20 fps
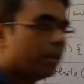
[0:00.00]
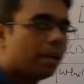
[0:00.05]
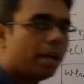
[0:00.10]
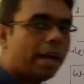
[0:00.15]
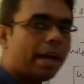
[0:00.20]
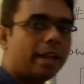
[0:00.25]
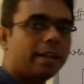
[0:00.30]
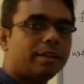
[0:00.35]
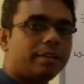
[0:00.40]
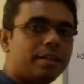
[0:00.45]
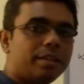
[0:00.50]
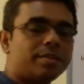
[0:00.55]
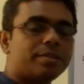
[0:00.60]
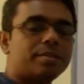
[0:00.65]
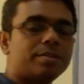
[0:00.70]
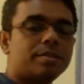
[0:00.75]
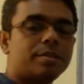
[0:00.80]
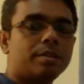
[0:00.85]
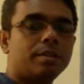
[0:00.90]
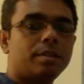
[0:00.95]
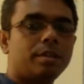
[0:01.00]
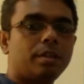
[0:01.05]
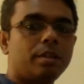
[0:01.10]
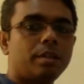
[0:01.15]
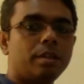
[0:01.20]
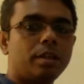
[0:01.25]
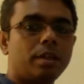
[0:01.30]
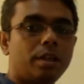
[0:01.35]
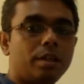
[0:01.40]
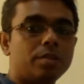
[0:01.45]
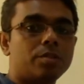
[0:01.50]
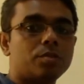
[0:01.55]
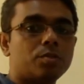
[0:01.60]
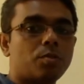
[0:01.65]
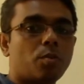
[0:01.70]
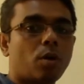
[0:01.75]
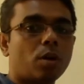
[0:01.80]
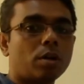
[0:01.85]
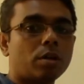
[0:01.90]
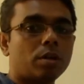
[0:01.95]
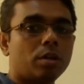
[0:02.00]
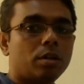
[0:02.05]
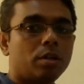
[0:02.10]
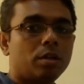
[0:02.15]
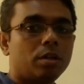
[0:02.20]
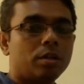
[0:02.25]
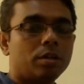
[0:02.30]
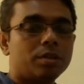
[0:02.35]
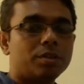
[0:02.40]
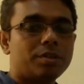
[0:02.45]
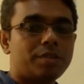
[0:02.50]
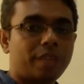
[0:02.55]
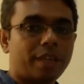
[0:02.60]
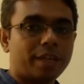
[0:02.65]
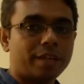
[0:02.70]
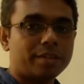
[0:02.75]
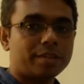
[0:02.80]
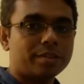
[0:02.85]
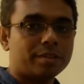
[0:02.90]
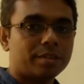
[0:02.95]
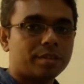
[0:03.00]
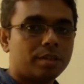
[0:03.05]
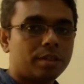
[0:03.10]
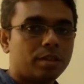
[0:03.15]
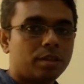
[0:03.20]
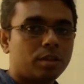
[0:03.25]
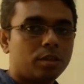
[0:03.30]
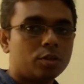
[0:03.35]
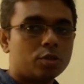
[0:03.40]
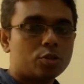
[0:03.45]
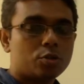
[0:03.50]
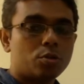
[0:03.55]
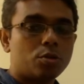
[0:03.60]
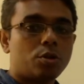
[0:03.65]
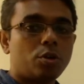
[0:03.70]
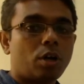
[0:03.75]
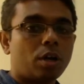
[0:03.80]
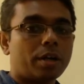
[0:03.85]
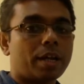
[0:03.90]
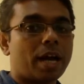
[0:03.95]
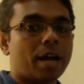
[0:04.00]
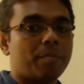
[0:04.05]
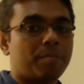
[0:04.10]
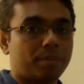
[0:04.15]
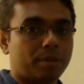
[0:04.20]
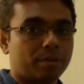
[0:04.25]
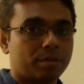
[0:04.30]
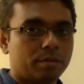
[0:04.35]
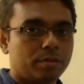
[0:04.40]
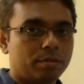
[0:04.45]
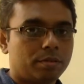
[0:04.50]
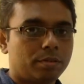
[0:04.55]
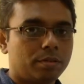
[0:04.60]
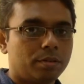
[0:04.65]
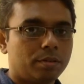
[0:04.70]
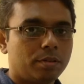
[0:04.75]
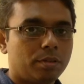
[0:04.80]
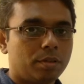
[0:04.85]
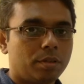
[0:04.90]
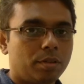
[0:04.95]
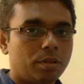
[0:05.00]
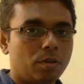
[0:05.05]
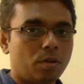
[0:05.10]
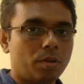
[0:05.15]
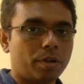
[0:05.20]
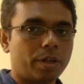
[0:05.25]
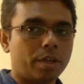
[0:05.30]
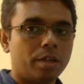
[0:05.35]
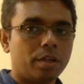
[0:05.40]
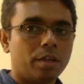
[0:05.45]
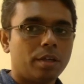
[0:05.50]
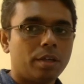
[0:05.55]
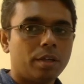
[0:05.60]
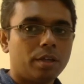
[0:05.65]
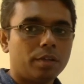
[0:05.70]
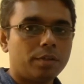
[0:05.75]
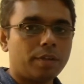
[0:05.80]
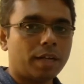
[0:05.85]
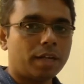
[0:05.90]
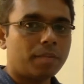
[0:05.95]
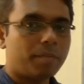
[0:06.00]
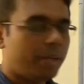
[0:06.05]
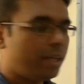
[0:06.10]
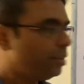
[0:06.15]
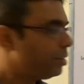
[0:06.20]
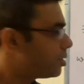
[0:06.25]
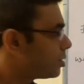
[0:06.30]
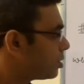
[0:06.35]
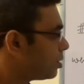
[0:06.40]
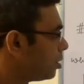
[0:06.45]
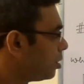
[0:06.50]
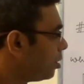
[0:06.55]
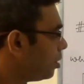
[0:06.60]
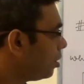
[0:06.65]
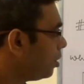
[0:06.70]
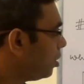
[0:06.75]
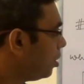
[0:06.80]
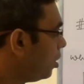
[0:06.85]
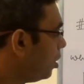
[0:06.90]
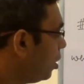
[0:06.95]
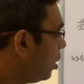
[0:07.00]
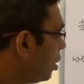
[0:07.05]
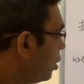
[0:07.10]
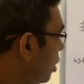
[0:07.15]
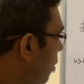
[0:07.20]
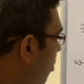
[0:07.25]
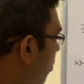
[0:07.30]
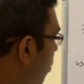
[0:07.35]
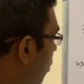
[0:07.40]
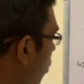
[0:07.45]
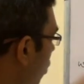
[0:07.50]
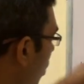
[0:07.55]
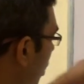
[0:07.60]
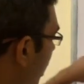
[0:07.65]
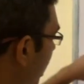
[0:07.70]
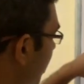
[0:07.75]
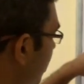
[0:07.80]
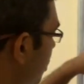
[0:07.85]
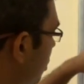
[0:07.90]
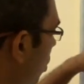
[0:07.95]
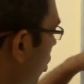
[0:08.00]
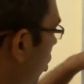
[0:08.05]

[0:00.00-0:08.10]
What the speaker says: and this is what says should not happen. Okay, that means the progress